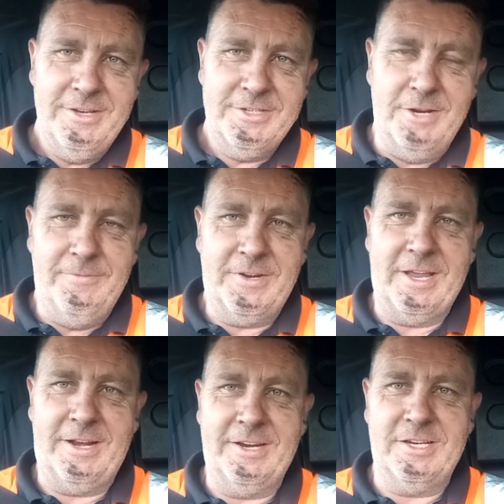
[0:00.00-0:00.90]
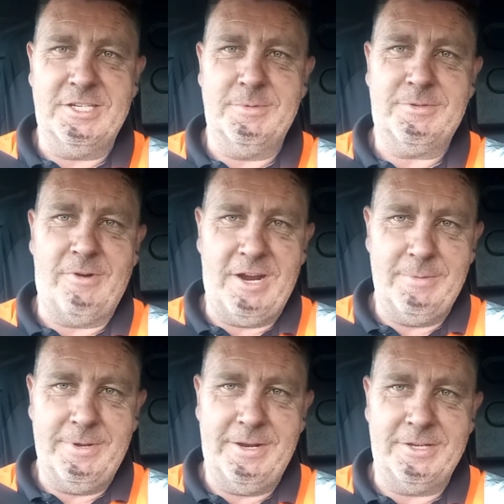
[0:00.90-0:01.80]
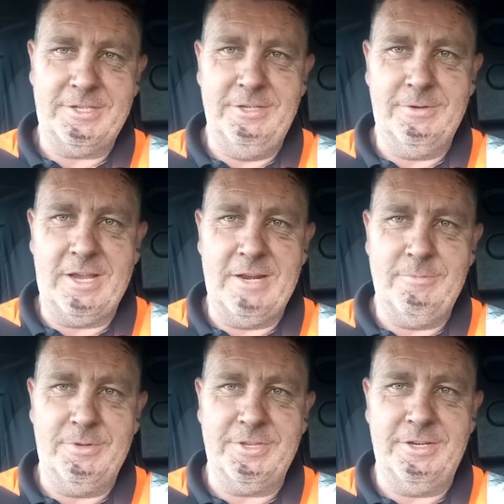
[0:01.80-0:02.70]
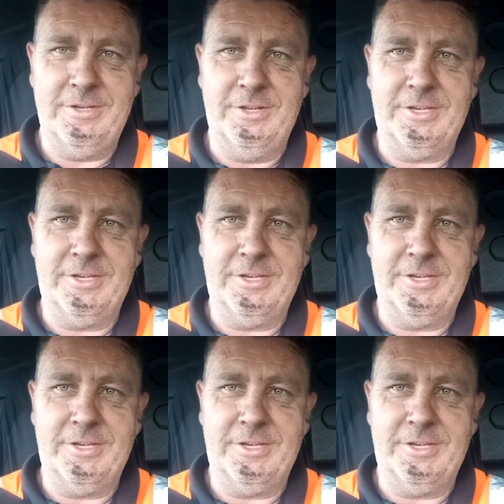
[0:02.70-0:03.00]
Don't forget to like and subscribe, and I'll see you again with another